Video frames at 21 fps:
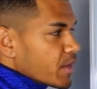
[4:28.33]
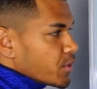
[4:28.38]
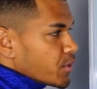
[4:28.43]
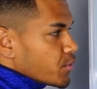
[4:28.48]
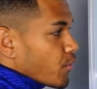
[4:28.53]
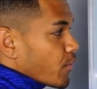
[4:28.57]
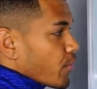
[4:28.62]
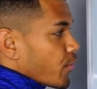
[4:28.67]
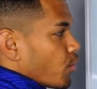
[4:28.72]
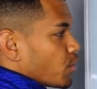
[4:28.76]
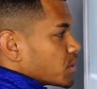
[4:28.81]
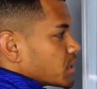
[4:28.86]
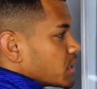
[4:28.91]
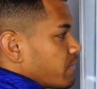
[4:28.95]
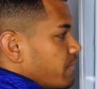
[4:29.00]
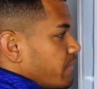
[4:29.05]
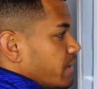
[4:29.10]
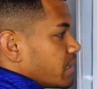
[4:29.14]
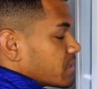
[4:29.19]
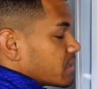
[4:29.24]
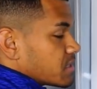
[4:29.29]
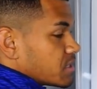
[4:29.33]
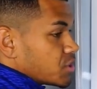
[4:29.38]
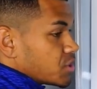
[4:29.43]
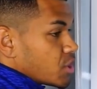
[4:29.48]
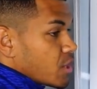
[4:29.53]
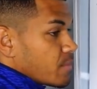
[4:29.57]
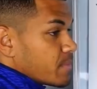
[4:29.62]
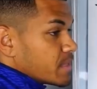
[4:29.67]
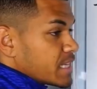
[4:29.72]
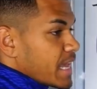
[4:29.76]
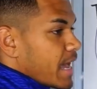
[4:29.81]
Your thoughts and feelings
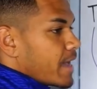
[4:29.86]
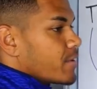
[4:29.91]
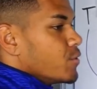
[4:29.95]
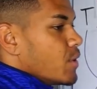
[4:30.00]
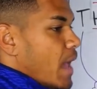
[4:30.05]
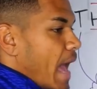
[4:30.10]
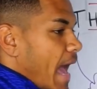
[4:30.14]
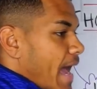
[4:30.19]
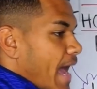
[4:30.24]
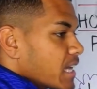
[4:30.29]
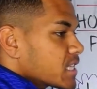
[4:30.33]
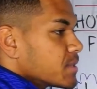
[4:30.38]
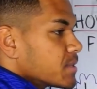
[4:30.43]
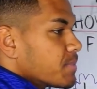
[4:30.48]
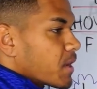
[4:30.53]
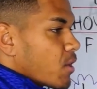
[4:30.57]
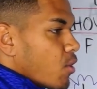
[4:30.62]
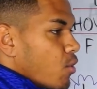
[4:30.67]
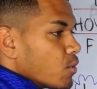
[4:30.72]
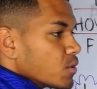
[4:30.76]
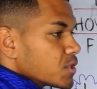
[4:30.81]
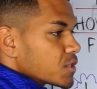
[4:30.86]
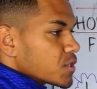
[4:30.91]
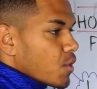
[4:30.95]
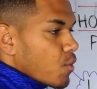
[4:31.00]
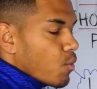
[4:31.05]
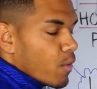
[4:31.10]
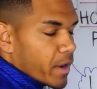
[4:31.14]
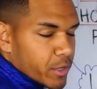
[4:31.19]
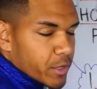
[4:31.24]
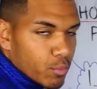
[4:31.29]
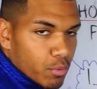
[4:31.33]
determines how you act, but also
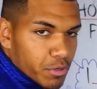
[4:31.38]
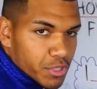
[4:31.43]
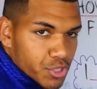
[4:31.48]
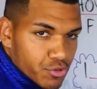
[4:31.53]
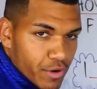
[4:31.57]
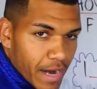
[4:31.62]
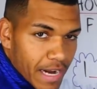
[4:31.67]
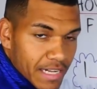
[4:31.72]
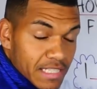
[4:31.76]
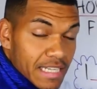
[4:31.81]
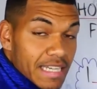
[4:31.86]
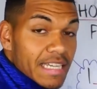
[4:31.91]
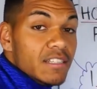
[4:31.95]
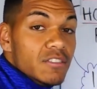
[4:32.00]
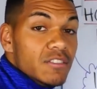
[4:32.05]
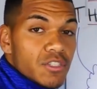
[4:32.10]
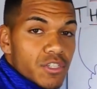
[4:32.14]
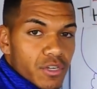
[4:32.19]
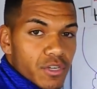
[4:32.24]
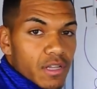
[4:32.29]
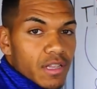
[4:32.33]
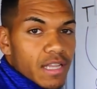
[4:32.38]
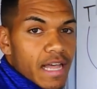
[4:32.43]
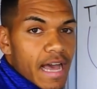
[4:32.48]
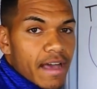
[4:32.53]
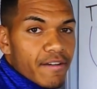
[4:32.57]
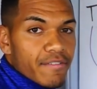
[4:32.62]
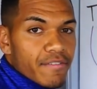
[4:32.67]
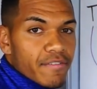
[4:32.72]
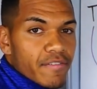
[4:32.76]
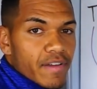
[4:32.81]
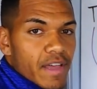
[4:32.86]
what you attract into your
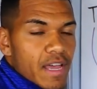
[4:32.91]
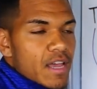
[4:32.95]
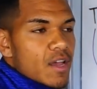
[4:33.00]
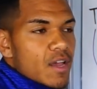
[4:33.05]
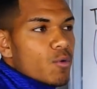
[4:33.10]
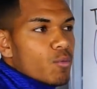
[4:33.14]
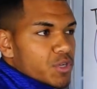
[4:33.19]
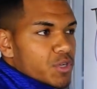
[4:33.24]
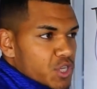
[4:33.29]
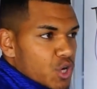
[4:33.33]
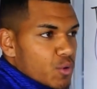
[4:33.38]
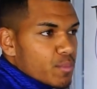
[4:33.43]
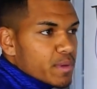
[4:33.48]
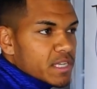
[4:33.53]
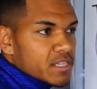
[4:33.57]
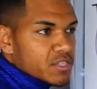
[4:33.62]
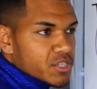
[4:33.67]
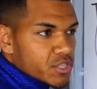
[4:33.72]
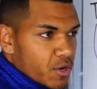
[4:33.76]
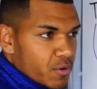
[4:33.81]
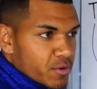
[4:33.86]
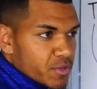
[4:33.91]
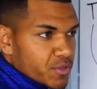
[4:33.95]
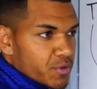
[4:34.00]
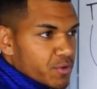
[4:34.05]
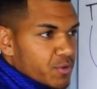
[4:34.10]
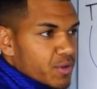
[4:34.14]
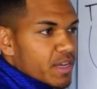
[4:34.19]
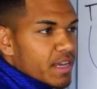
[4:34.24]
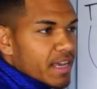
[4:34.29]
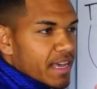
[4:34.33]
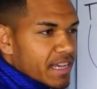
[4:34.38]
life, which I'll be showing
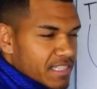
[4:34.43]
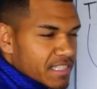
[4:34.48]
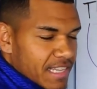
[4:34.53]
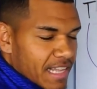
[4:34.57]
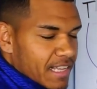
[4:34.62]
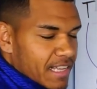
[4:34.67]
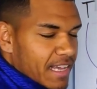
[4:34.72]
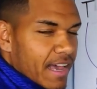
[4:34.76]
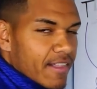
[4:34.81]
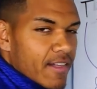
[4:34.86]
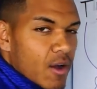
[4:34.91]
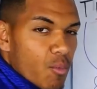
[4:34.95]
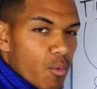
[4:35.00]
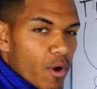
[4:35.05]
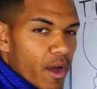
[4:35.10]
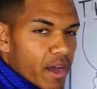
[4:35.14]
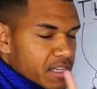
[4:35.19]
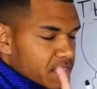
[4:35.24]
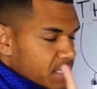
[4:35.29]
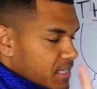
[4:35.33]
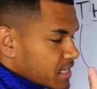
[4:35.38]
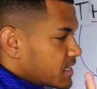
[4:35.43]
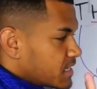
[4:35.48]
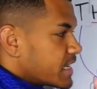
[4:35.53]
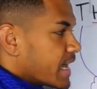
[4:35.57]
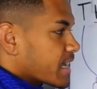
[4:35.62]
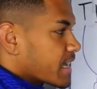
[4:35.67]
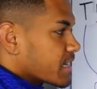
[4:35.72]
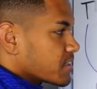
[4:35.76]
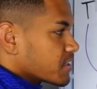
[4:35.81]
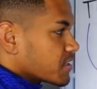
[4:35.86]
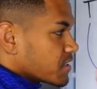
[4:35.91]
you exactly how that works in a
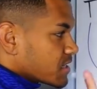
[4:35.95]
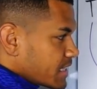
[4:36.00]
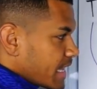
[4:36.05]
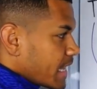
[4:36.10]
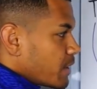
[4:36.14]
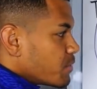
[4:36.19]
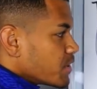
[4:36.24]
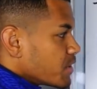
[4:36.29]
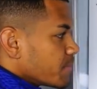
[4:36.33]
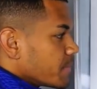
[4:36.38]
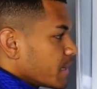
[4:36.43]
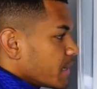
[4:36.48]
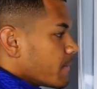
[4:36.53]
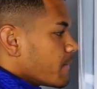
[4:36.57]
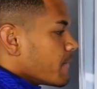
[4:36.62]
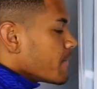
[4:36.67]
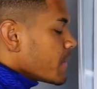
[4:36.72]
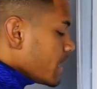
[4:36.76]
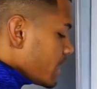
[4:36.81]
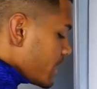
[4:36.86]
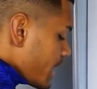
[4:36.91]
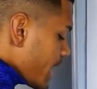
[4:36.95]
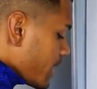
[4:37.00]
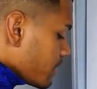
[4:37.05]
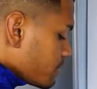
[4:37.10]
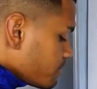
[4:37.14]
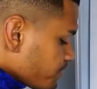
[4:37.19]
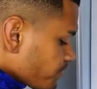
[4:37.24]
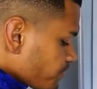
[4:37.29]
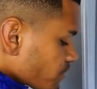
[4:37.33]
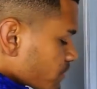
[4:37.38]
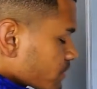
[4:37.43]
second. So stay with me. Now,